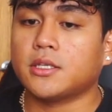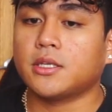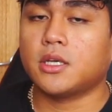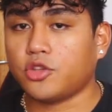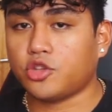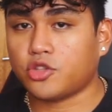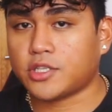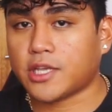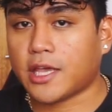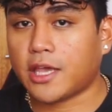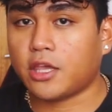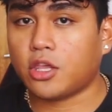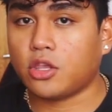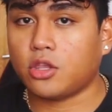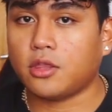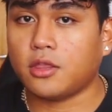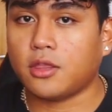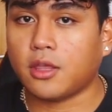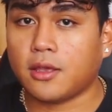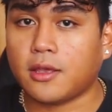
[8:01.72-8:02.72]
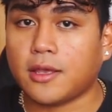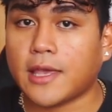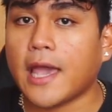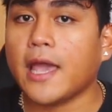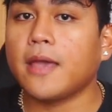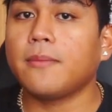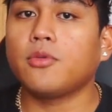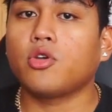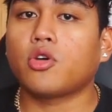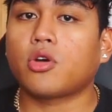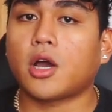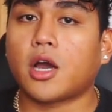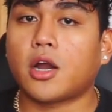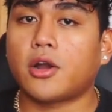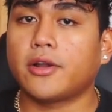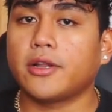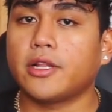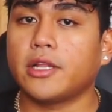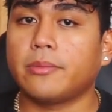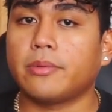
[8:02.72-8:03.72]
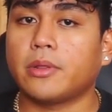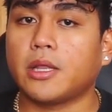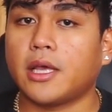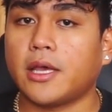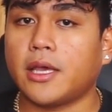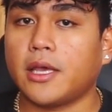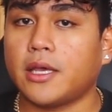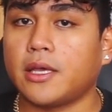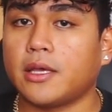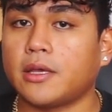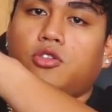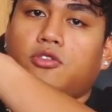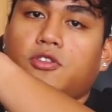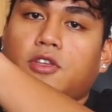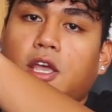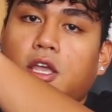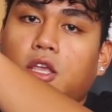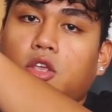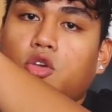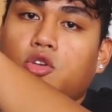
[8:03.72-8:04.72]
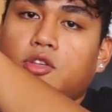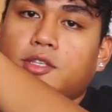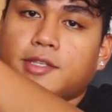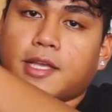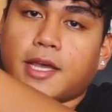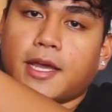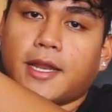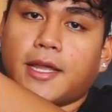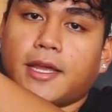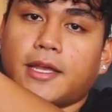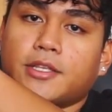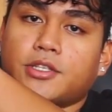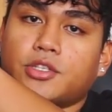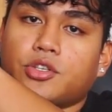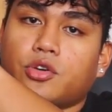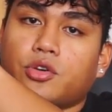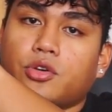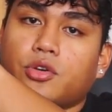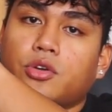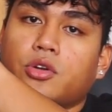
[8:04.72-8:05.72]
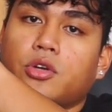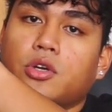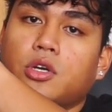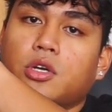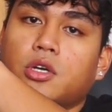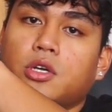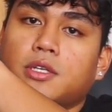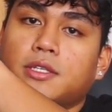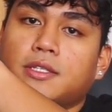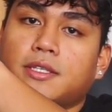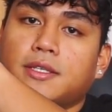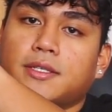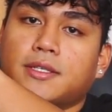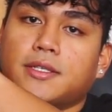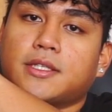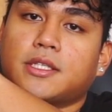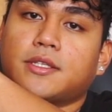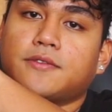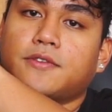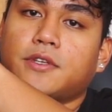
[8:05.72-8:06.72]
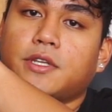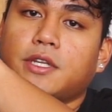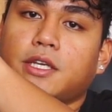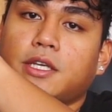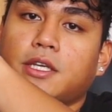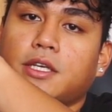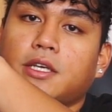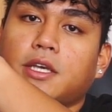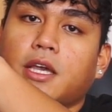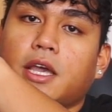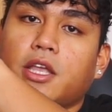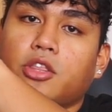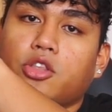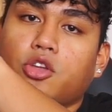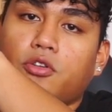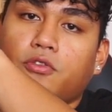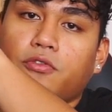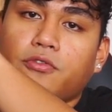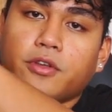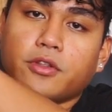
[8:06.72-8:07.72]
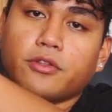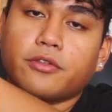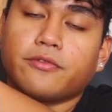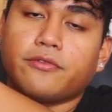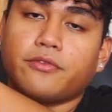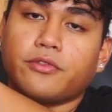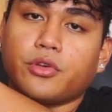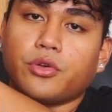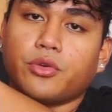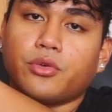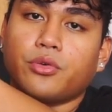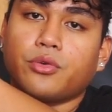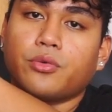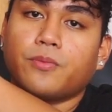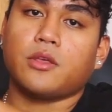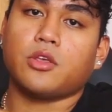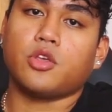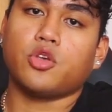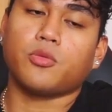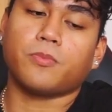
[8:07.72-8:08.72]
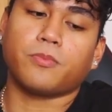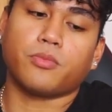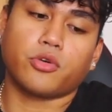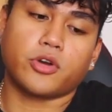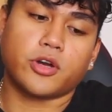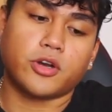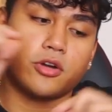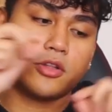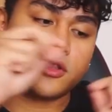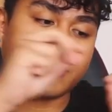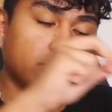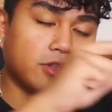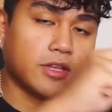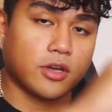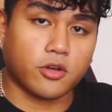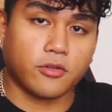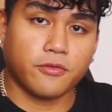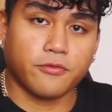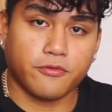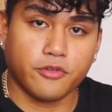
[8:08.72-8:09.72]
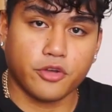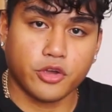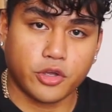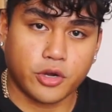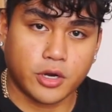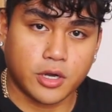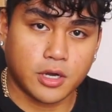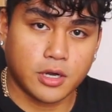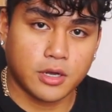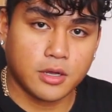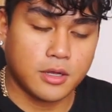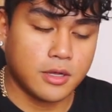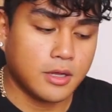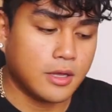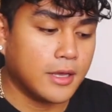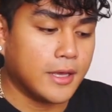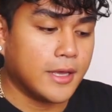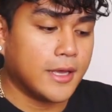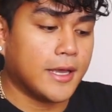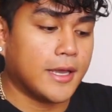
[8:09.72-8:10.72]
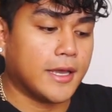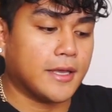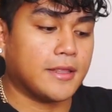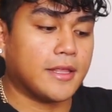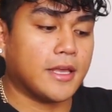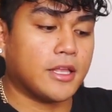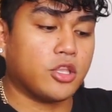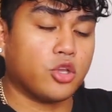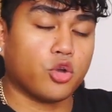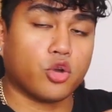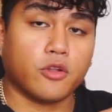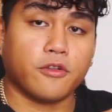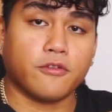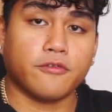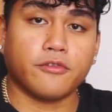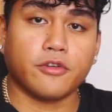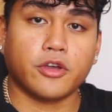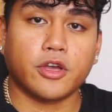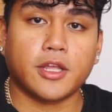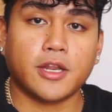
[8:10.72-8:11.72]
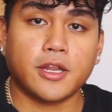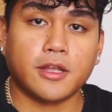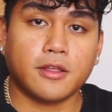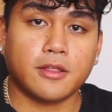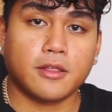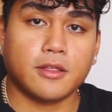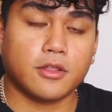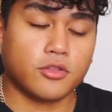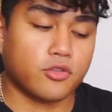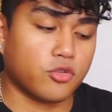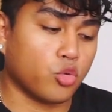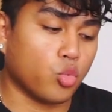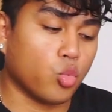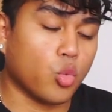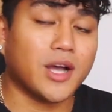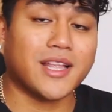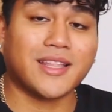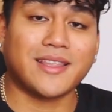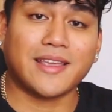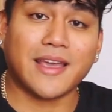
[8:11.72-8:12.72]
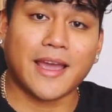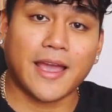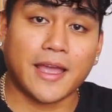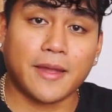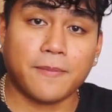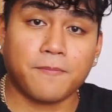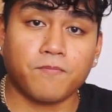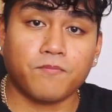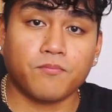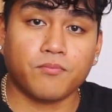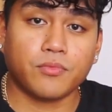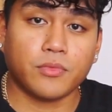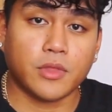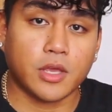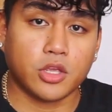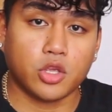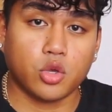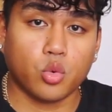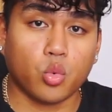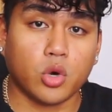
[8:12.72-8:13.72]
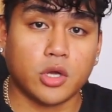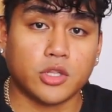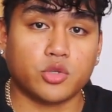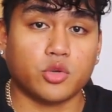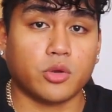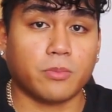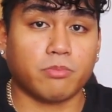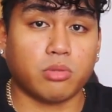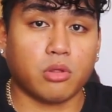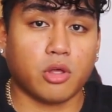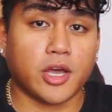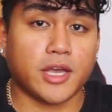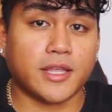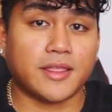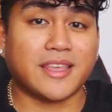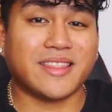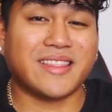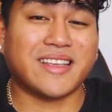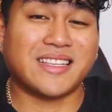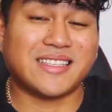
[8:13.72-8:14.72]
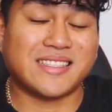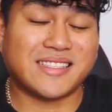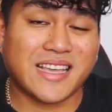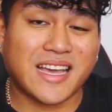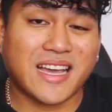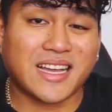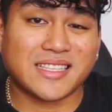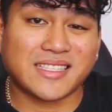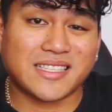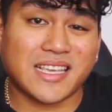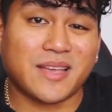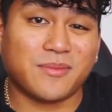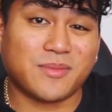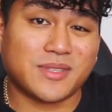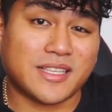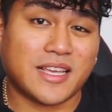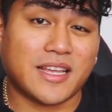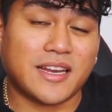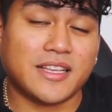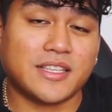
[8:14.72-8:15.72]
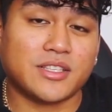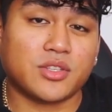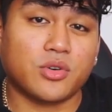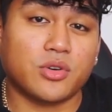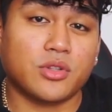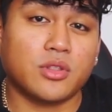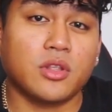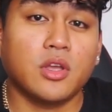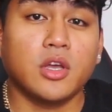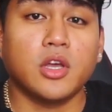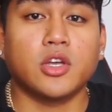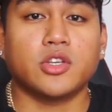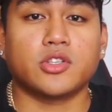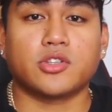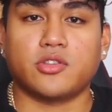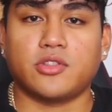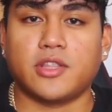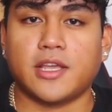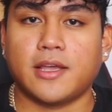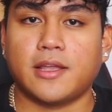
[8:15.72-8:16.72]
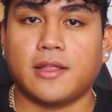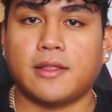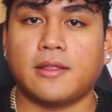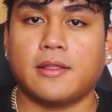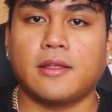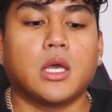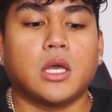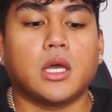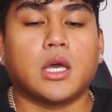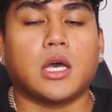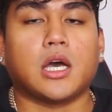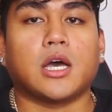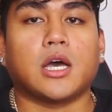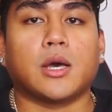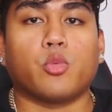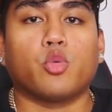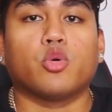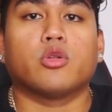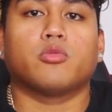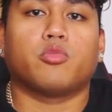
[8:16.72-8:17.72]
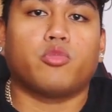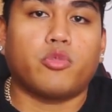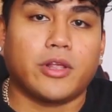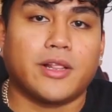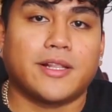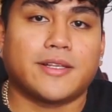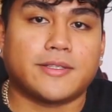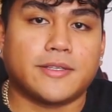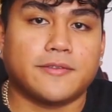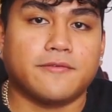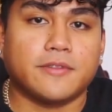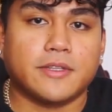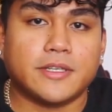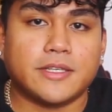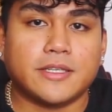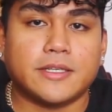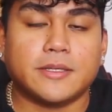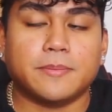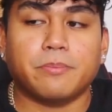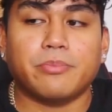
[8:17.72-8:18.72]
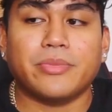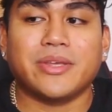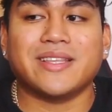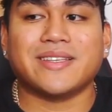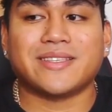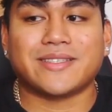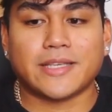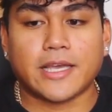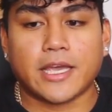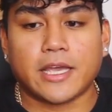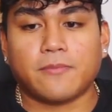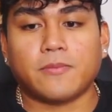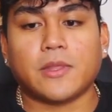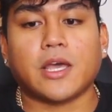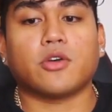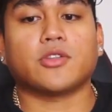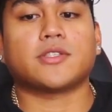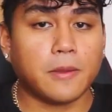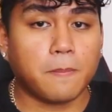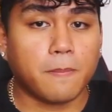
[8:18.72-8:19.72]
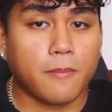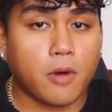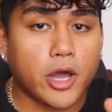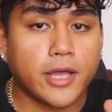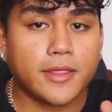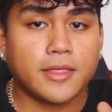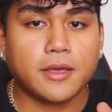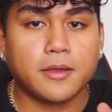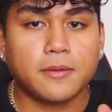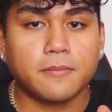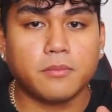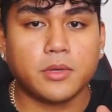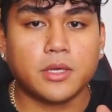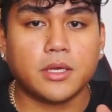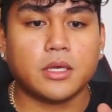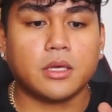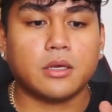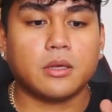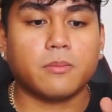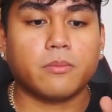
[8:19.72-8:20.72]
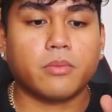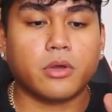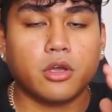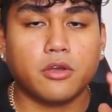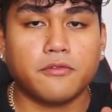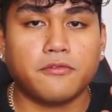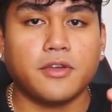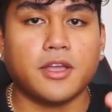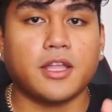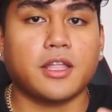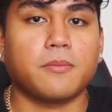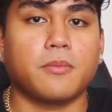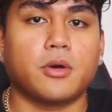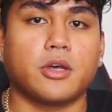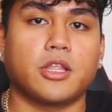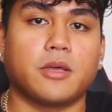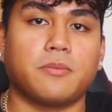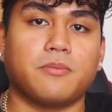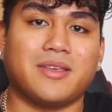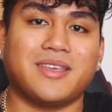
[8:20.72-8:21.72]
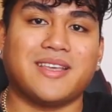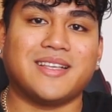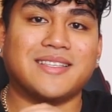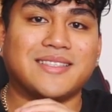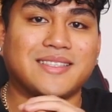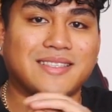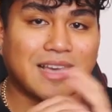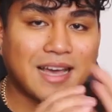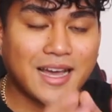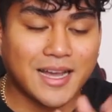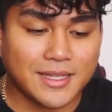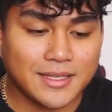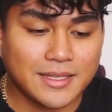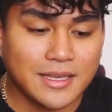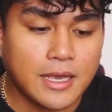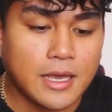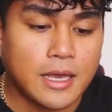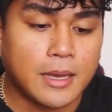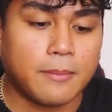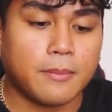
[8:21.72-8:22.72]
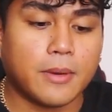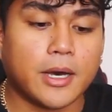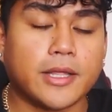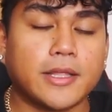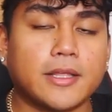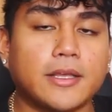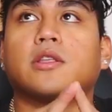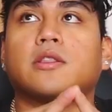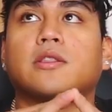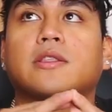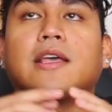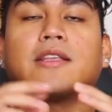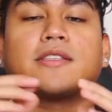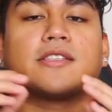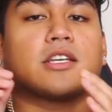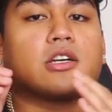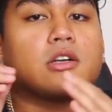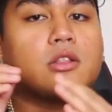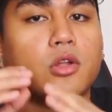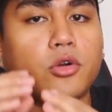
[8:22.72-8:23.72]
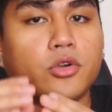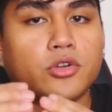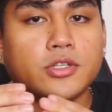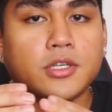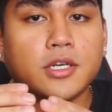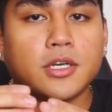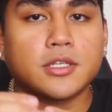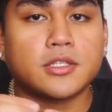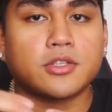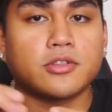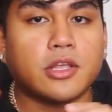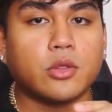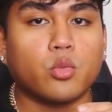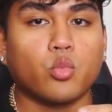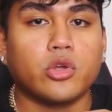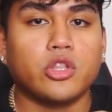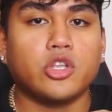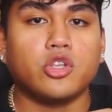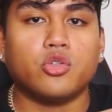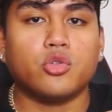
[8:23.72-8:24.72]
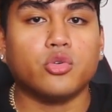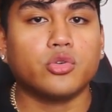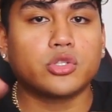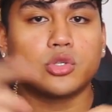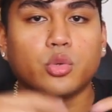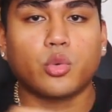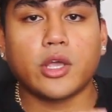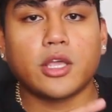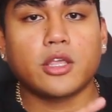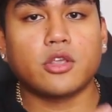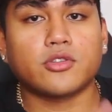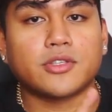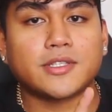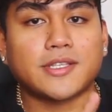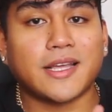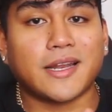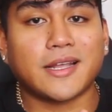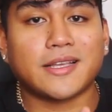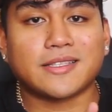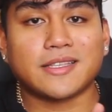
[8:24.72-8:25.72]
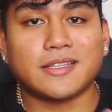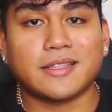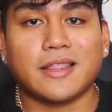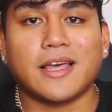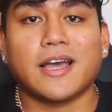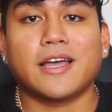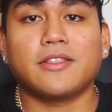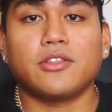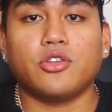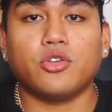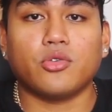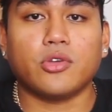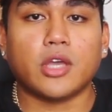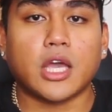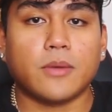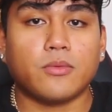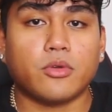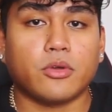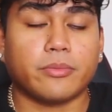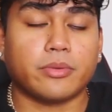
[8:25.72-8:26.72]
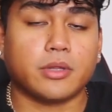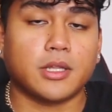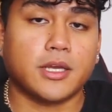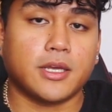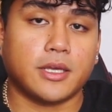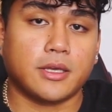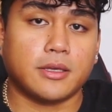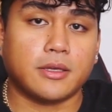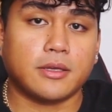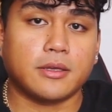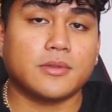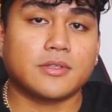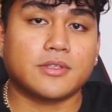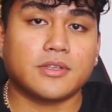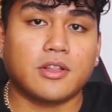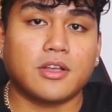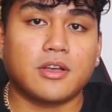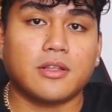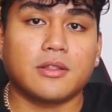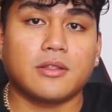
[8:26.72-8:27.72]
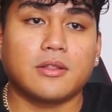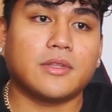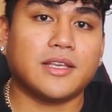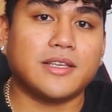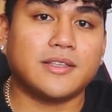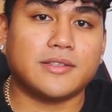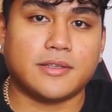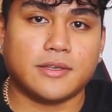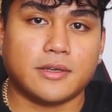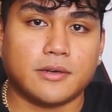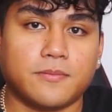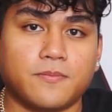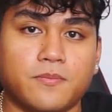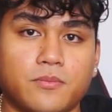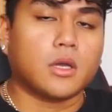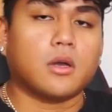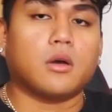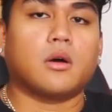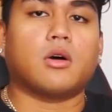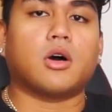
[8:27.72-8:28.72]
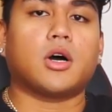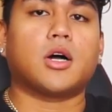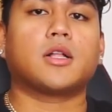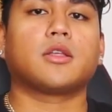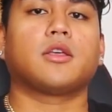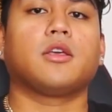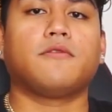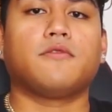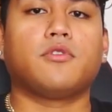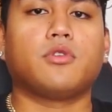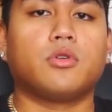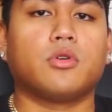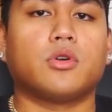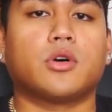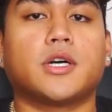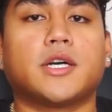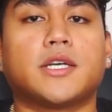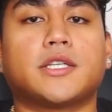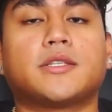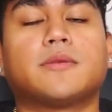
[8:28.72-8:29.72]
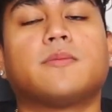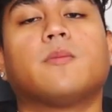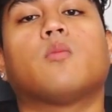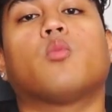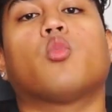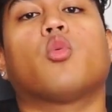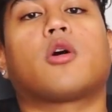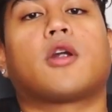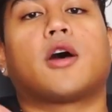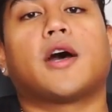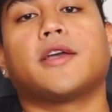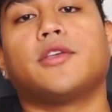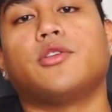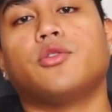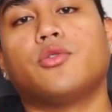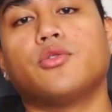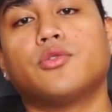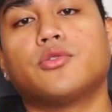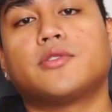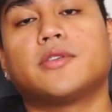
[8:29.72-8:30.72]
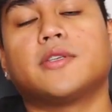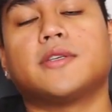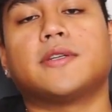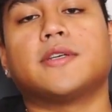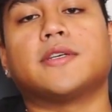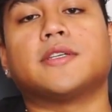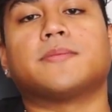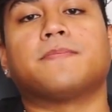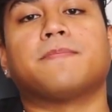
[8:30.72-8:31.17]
you take the game you're currently playing, you take your settings, your sensitivity and your field of view, you put it onto the converter, and then you convert it to what game that you want to apply the exact same settings on, so then will relatively be the same. Now, it might not be perfect, it might not be exact, but it gets it closer, so then when you do tweak your settings in that new game you're playing, it's a lot easier. I'll give you guys what I use. It is